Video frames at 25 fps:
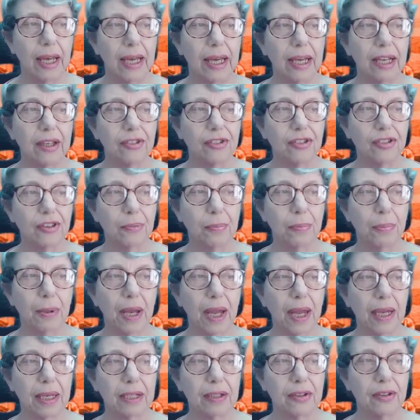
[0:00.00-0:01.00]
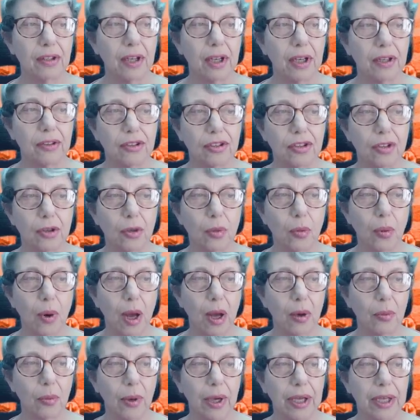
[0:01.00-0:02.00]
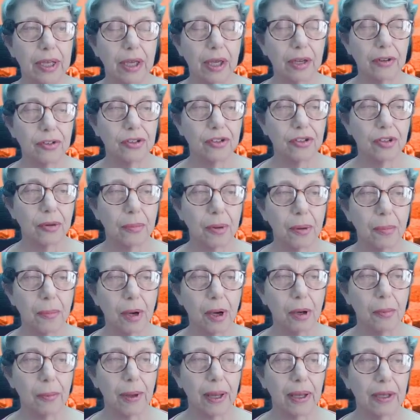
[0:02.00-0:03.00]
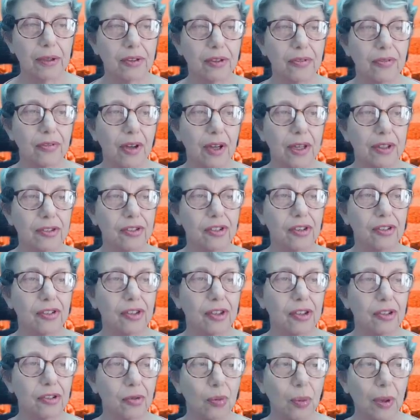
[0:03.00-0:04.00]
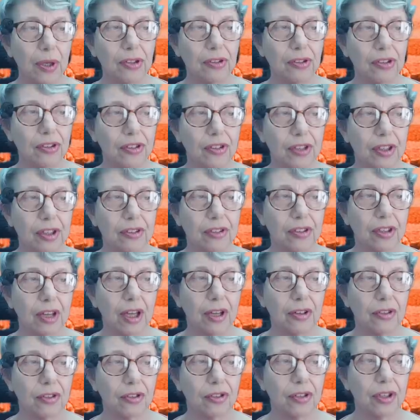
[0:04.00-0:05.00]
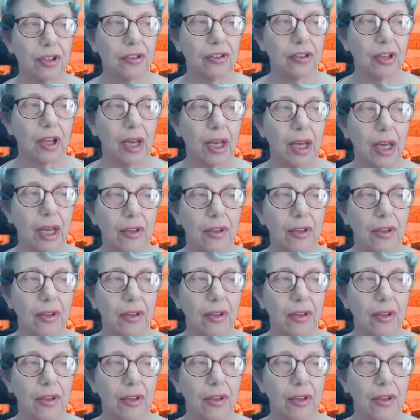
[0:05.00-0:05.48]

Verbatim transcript: is supplied to Huawei customer mobile devices in 26 countries.